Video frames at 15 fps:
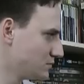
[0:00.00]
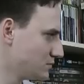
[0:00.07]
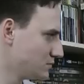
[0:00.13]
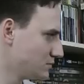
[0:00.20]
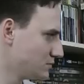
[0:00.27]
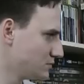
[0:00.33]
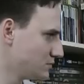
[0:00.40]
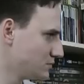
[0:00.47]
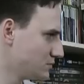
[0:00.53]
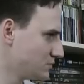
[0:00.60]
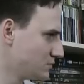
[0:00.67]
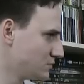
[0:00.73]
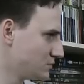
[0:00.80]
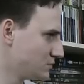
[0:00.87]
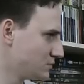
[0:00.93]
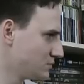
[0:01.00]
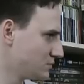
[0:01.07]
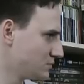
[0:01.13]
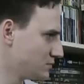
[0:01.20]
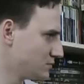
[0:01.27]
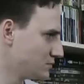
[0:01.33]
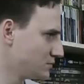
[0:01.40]

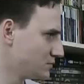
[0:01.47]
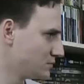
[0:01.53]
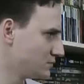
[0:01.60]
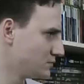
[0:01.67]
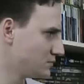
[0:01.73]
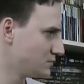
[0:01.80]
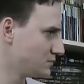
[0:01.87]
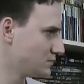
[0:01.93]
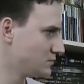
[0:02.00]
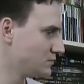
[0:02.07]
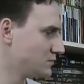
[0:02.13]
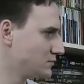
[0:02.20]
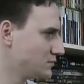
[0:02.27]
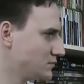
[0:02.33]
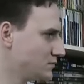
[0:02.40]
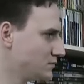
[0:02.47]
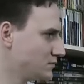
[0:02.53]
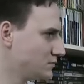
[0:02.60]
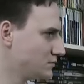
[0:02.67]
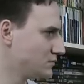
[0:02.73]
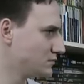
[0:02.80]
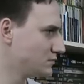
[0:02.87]

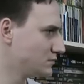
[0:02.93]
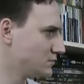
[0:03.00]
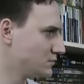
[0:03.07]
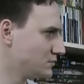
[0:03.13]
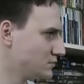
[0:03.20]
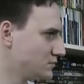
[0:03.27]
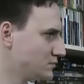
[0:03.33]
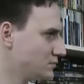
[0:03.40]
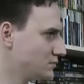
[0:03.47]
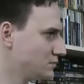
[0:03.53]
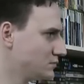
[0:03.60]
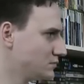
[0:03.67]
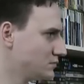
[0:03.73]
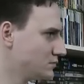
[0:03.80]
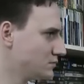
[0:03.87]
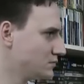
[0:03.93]
The person shown says nothing.